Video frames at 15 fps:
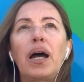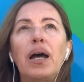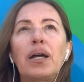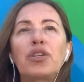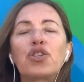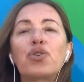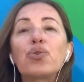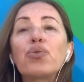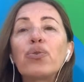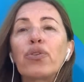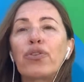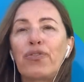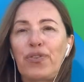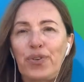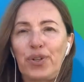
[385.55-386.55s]

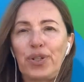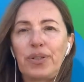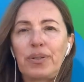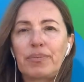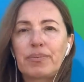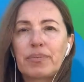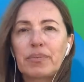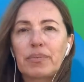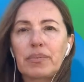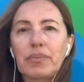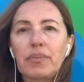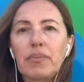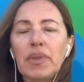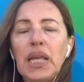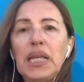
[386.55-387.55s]
truthful.
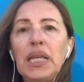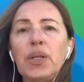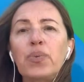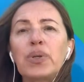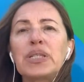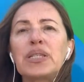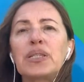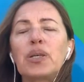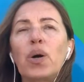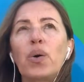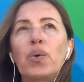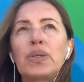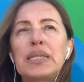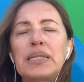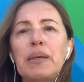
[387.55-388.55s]
It was so
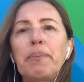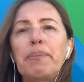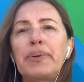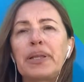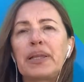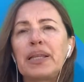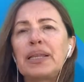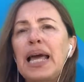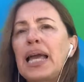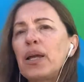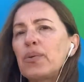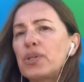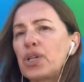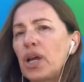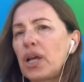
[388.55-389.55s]
simple. The
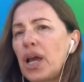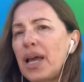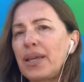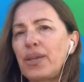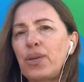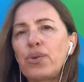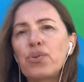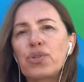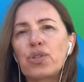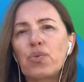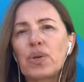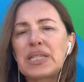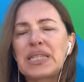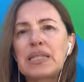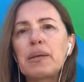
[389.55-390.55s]
language I, I used
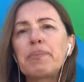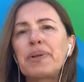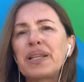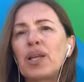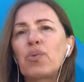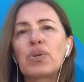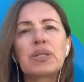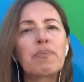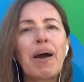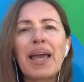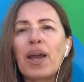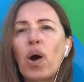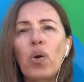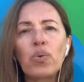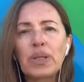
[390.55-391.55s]
was simple. It was my
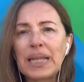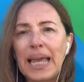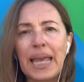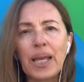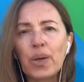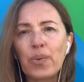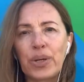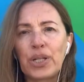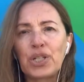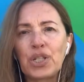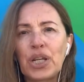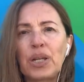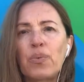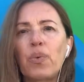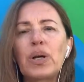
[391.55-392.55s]
own language.
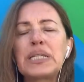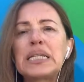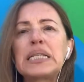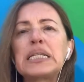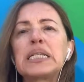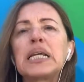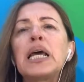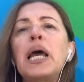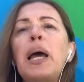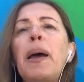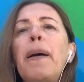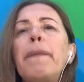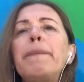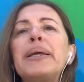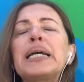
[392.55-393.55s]
It wasn't
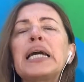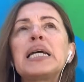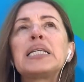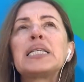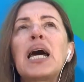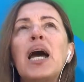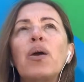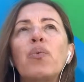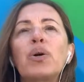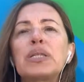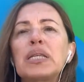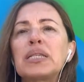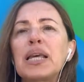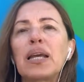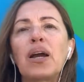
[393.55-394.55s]
because I was a
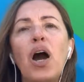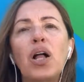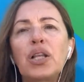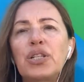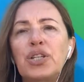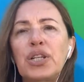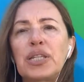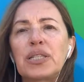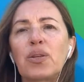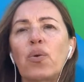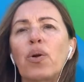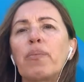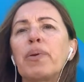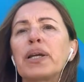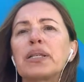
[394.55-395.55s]
psychologist or
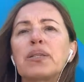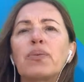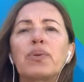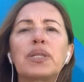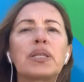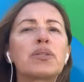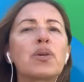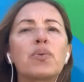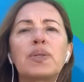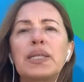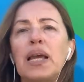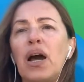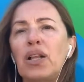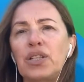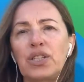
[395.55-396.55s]
because I was a
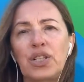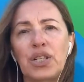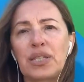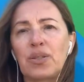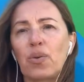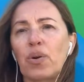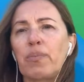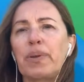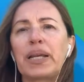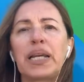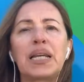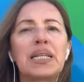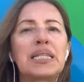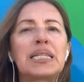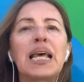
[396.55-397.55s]
sociologist or
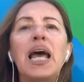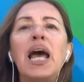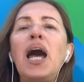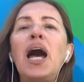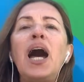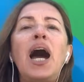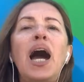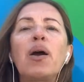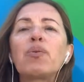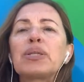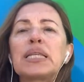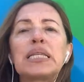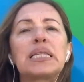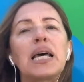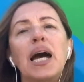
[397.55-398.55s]
because I was
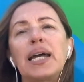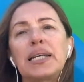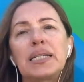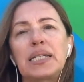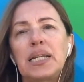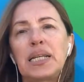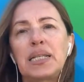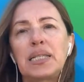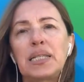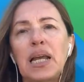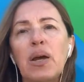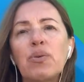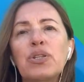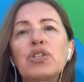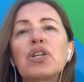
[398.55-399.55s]
a scientist. I
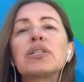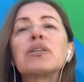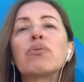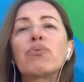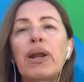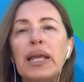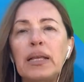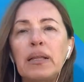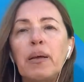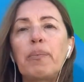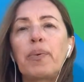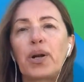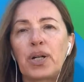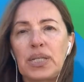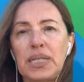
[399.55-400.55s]
was just a regular
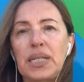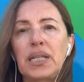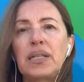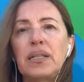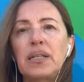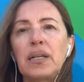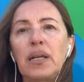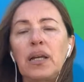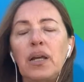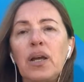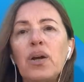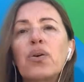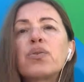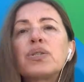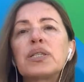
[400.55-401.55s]
person
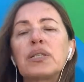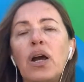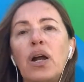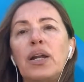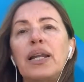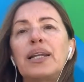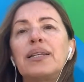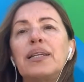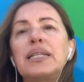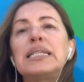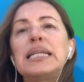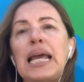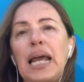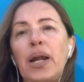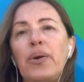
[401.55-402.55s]
who started
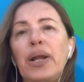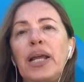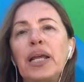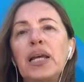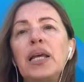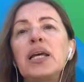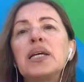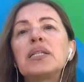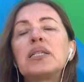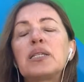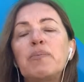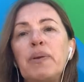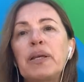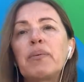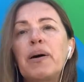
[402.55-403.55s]
daring to
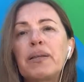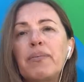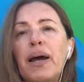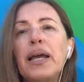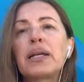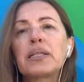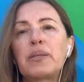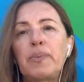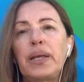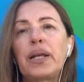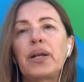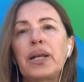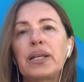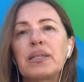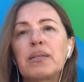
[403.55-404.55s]
speak about my
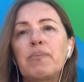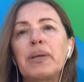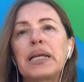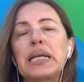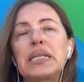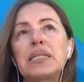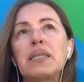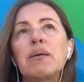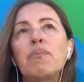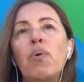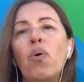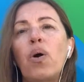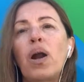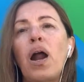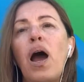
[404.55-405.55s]
experience because the
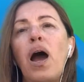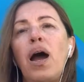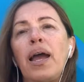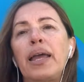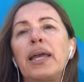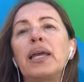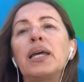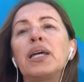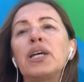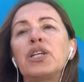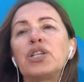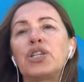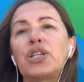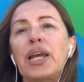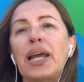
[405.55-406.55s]
more I
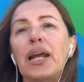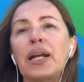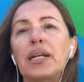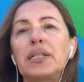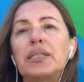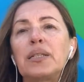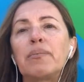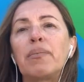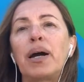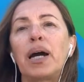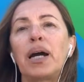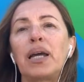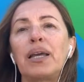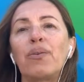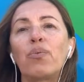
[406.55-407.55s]
shared
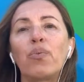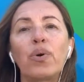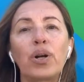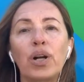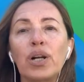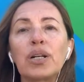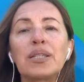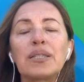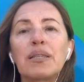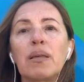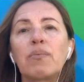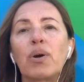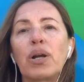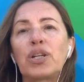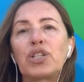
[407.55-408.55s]
my words, the
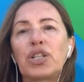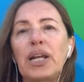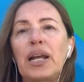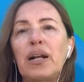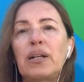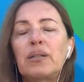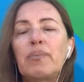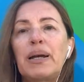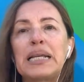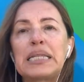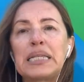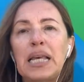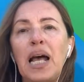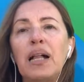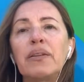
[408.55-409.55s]
more I shared
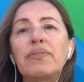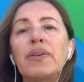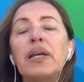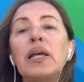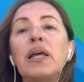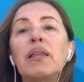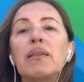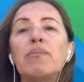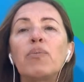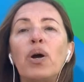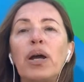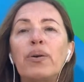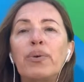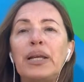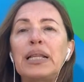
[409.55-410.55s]
myself, the more
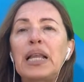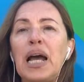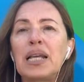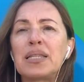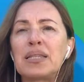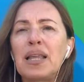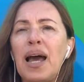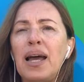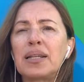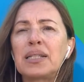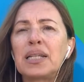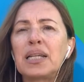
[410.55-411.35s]
I realized that